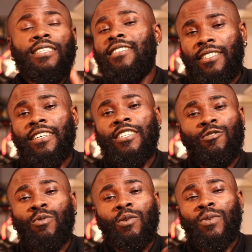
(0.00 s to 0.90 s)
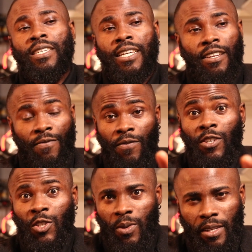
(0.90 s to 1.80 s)
these scenes when we get
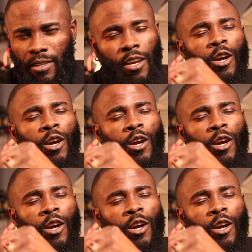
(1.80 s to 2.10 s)
frustrated.